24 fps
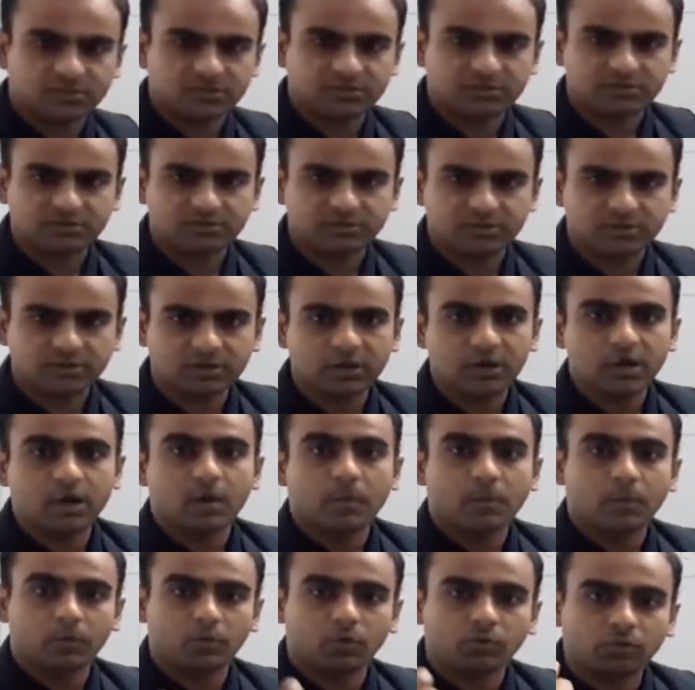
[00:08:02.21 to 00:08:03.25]
person
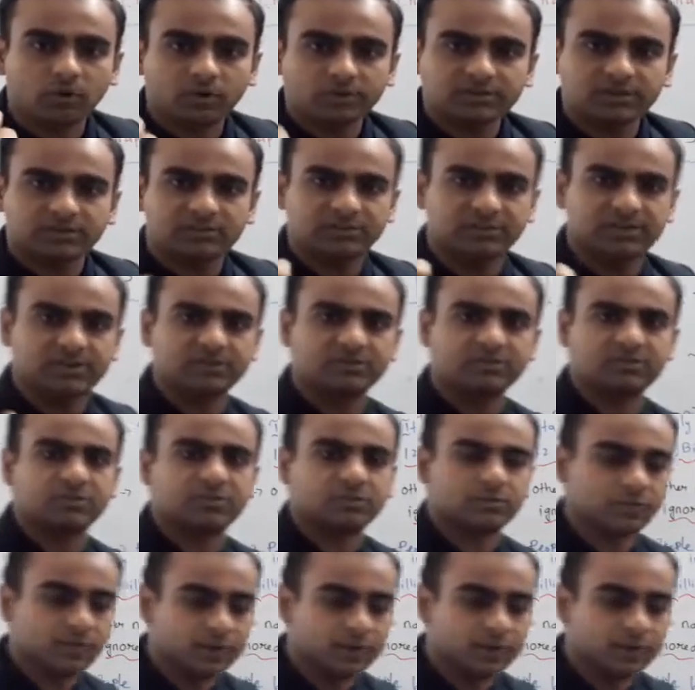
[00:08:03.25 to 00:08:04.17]
provoked the citizens,